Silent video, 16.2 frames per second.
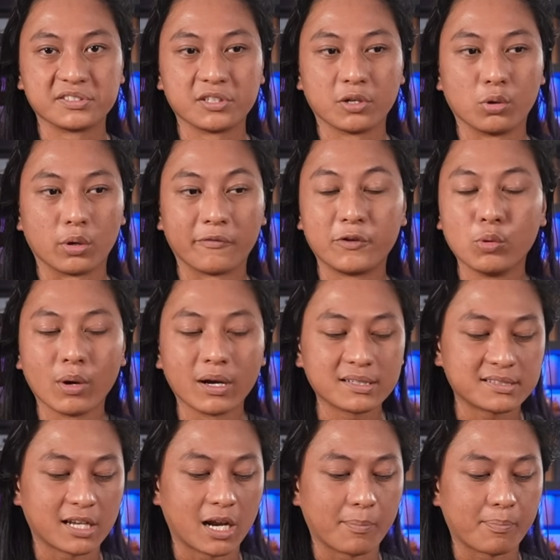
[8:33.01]
So if you want
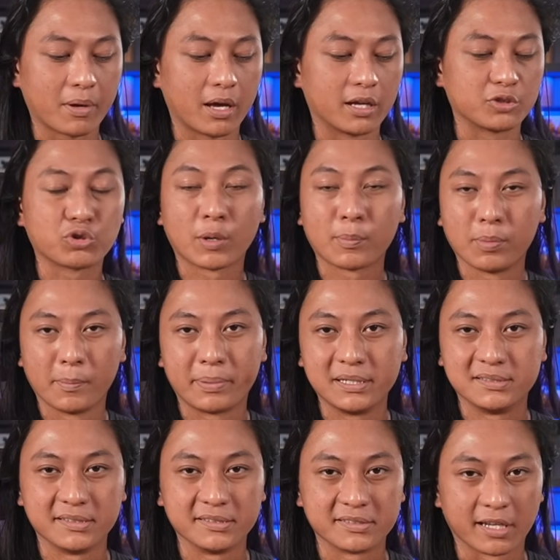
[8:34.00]
to set up a triple
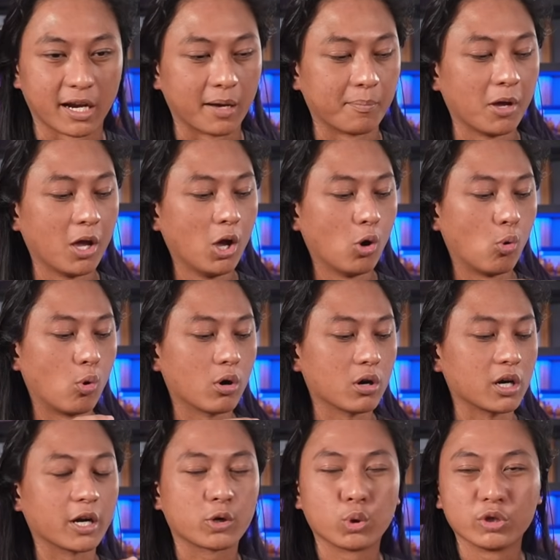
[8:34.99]
PC setup
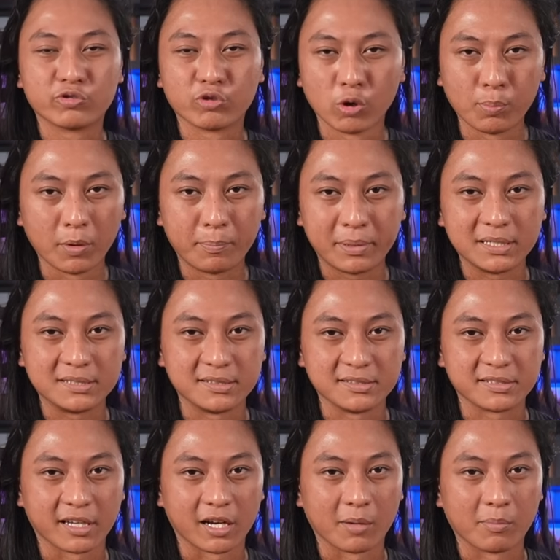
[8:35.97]
or a quadruple
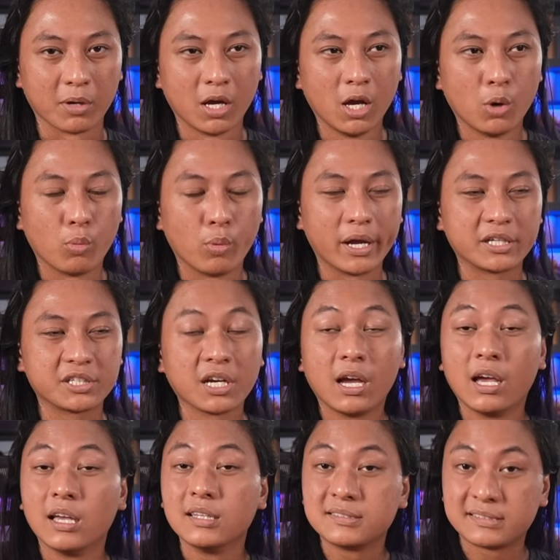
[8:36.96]
PC setup, which
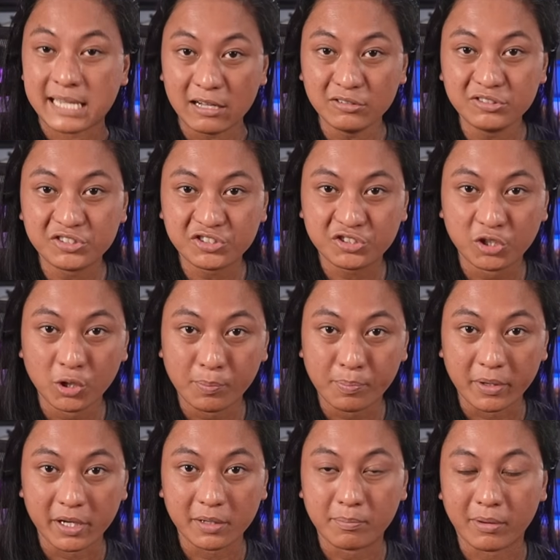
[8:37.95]
sounds stupid,